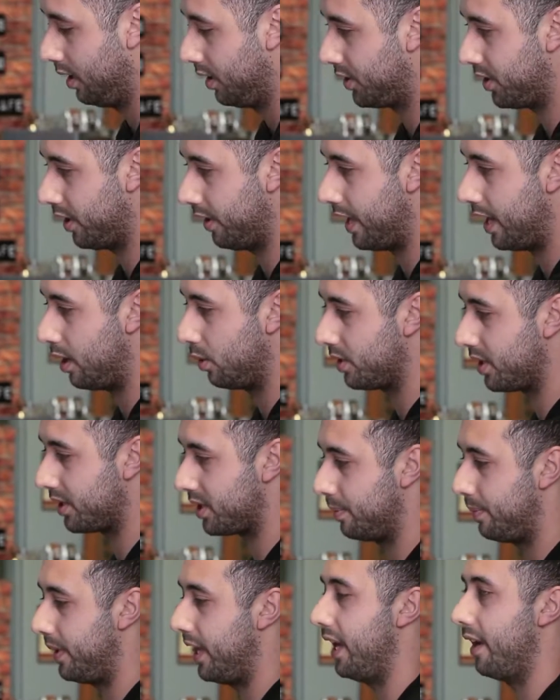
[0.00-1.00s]
So that'll
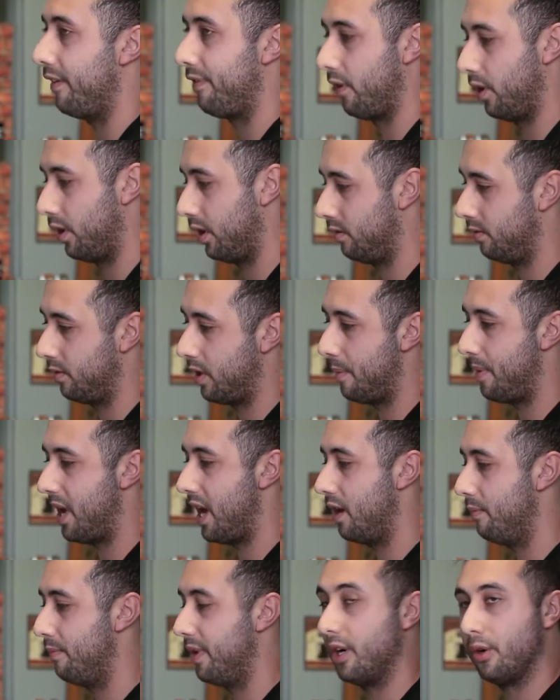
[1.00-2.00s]
disappear for a,
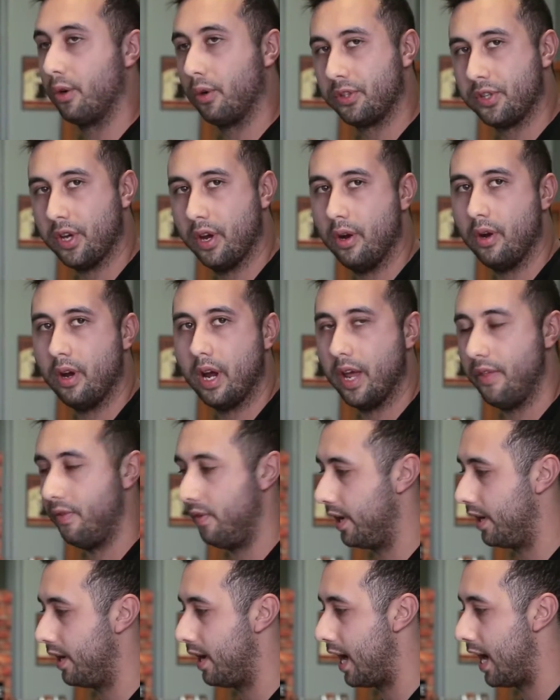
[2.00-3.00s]
about a minute or two,
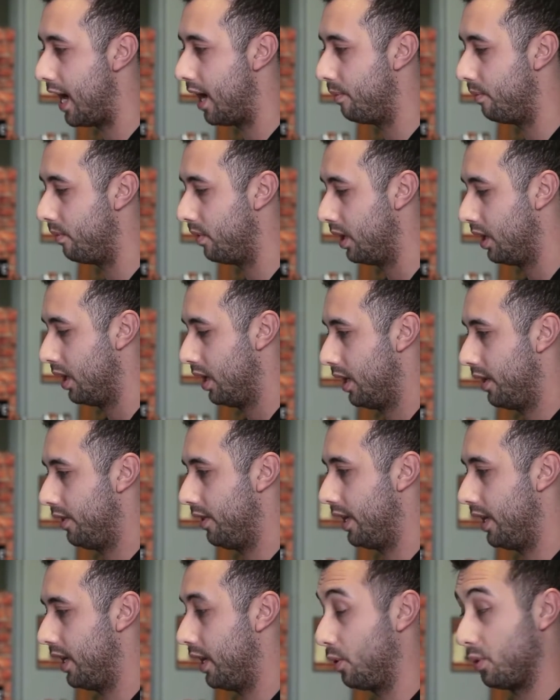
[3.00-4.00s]
and then um,
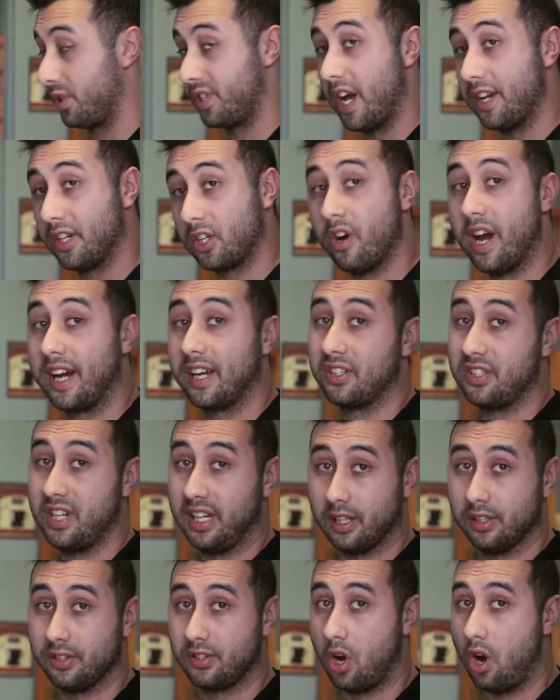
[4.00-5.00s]
the, it'll start to crack a
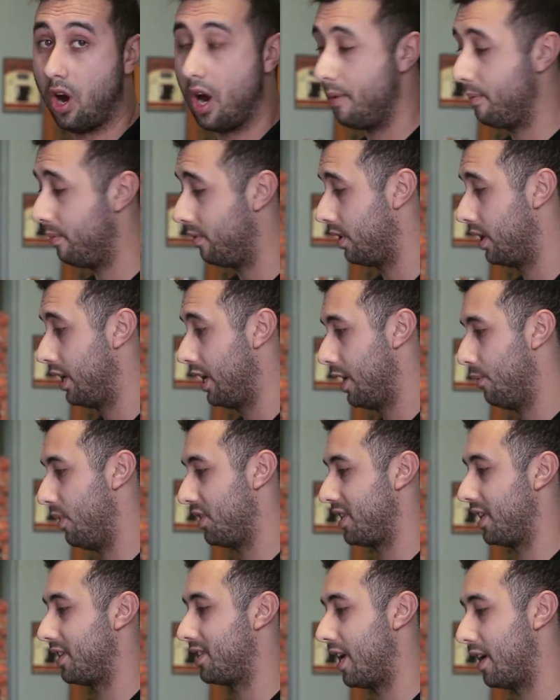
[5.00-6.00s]
second time.
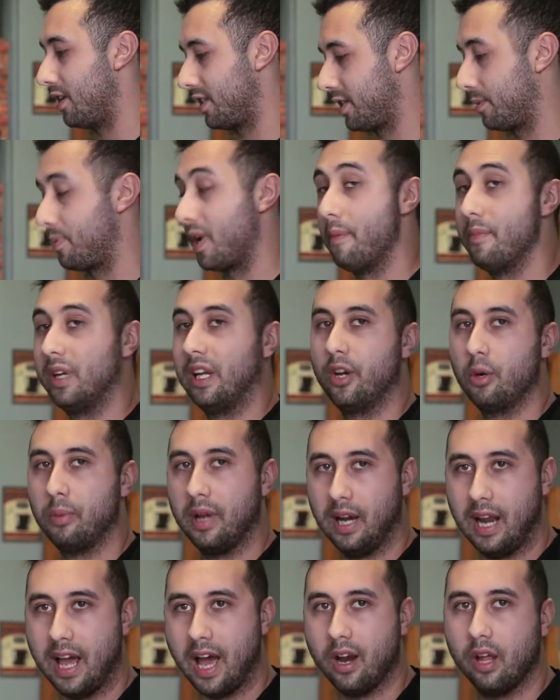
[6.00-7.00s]
Once it starts to come a little
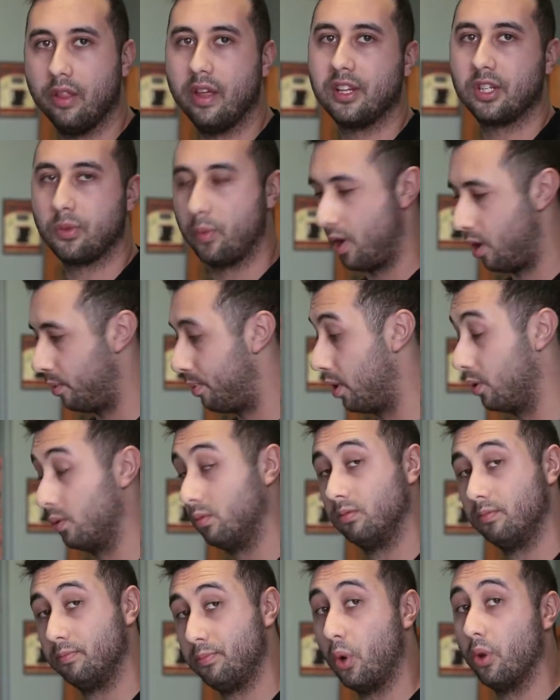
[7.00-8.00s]
bit louder, that's when I'll
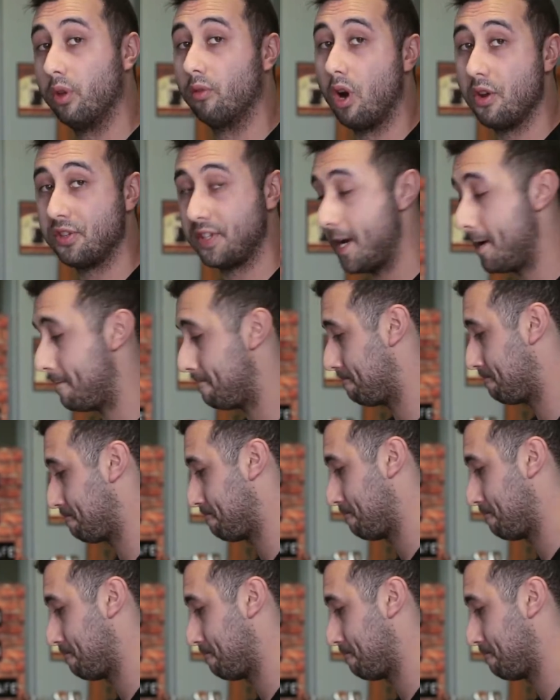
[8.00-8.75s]
pull, pull the roast out.